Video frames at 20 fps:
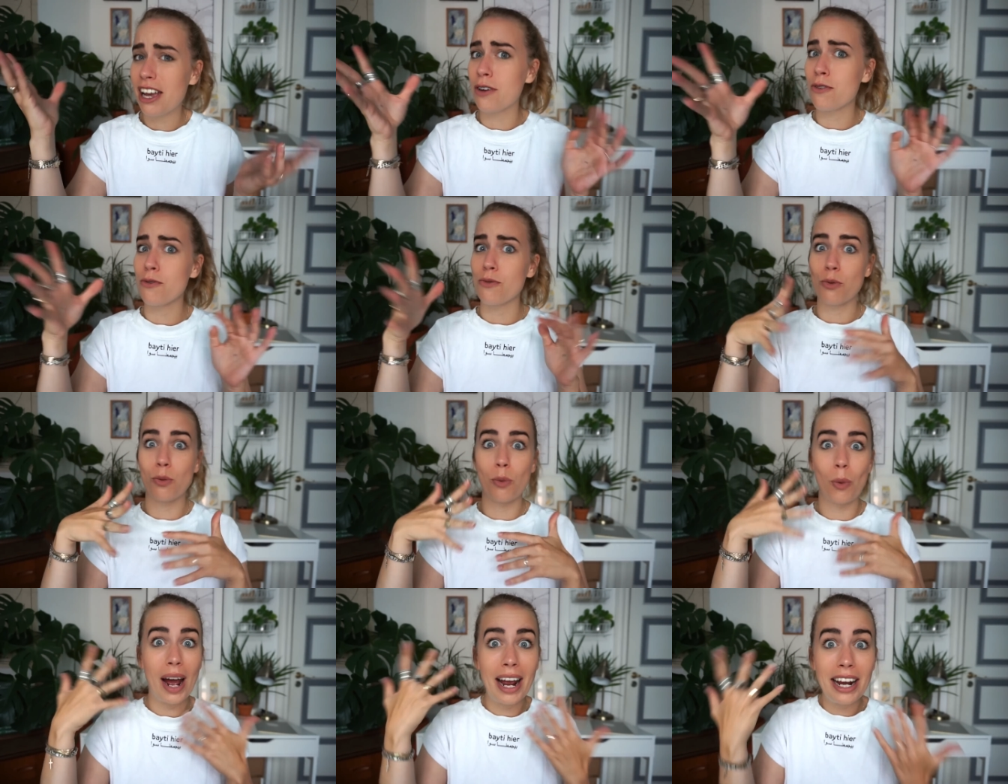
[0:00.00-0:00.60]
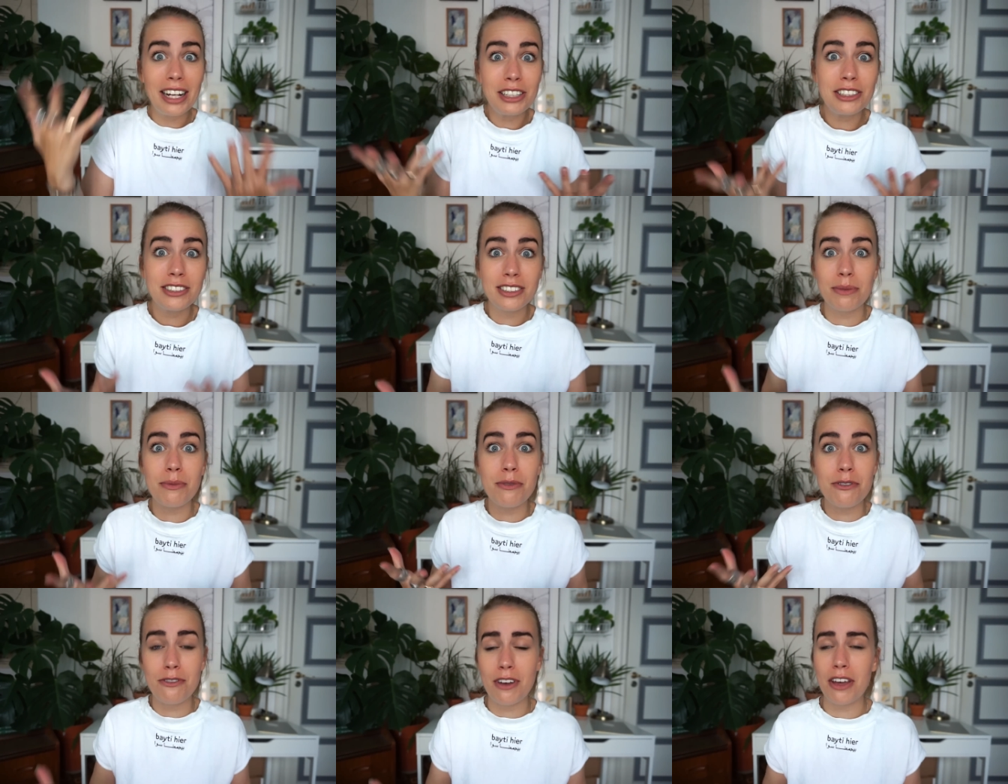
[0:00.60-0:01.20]
and rile
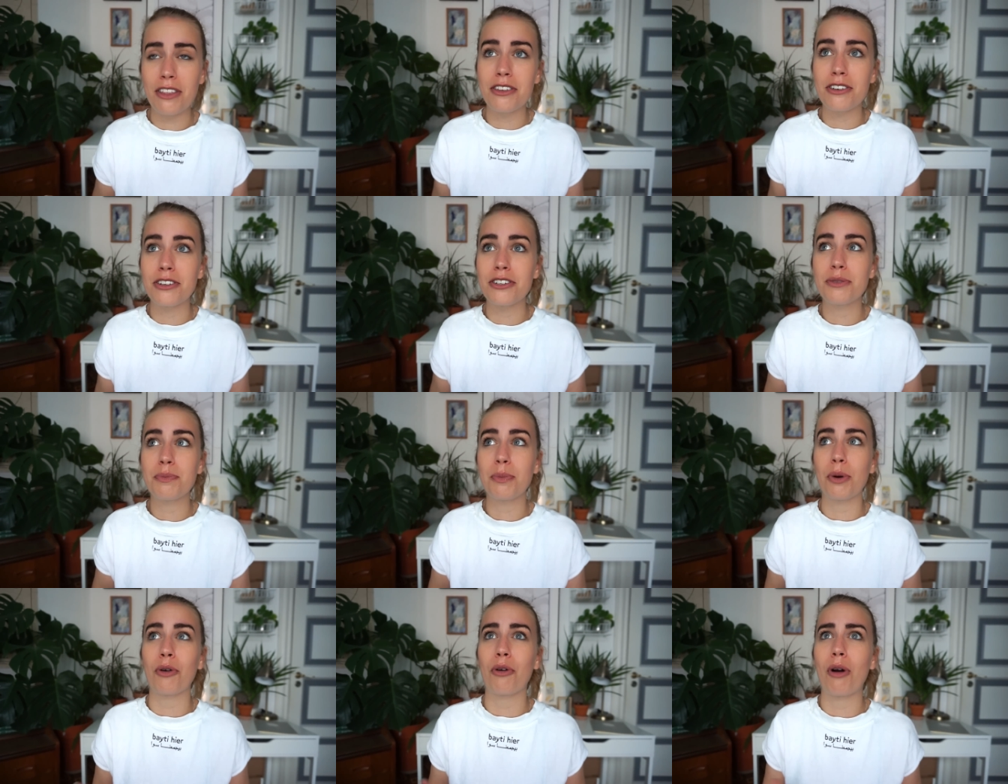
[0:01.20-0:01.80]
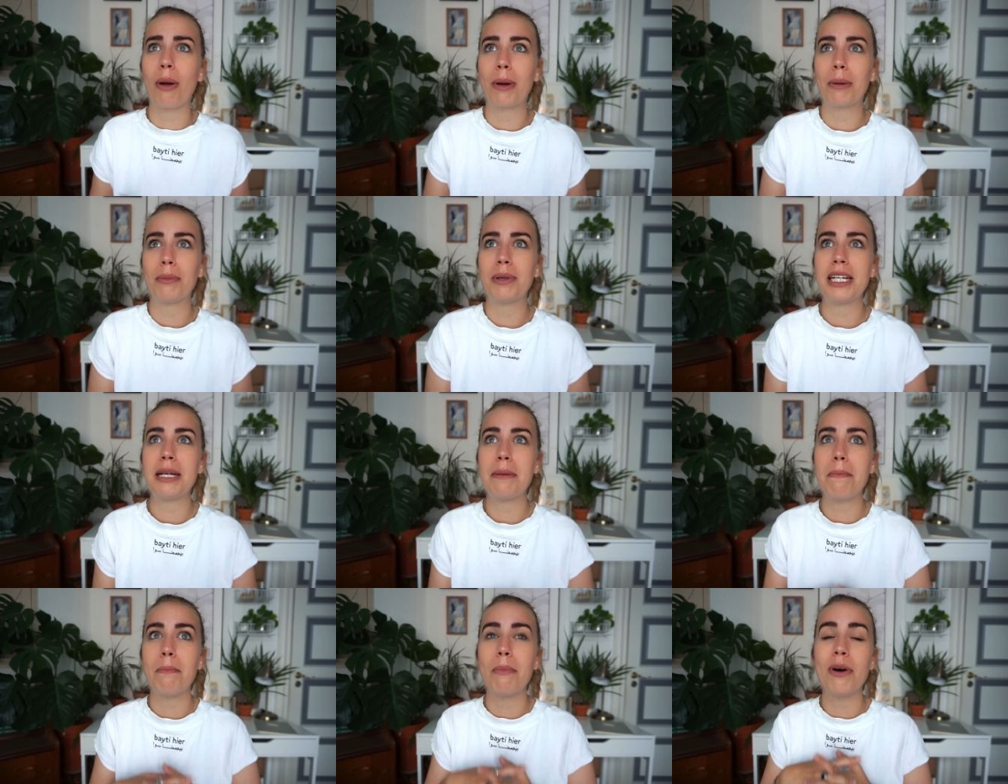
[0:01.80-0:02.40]
some feathers
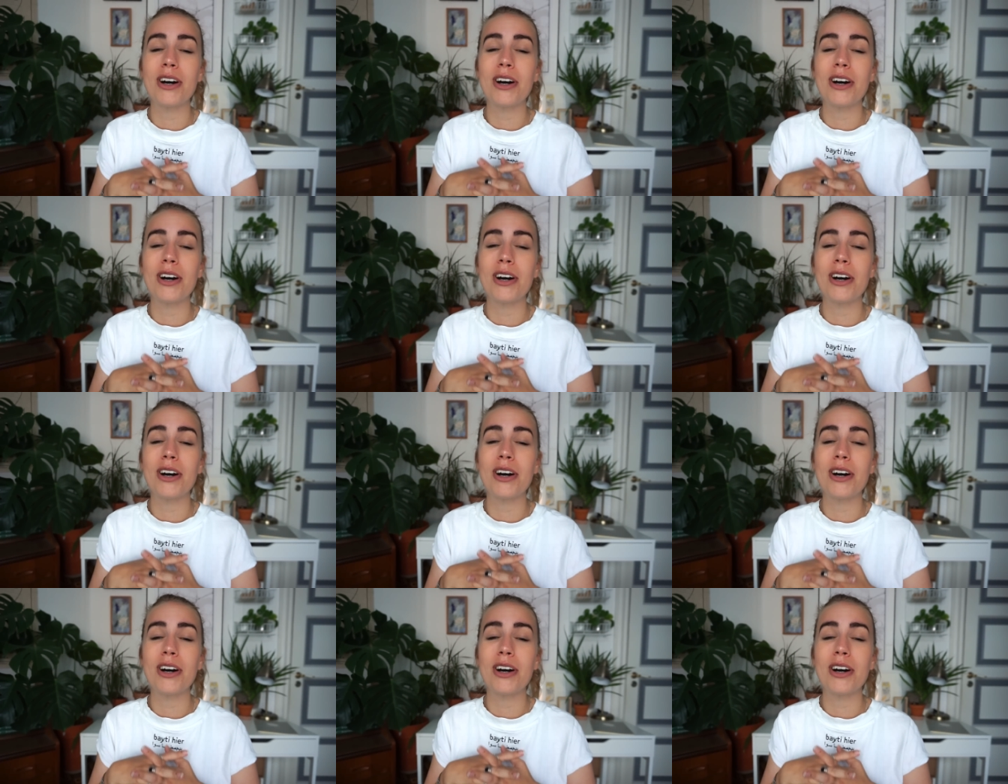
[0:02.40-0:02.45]
probably,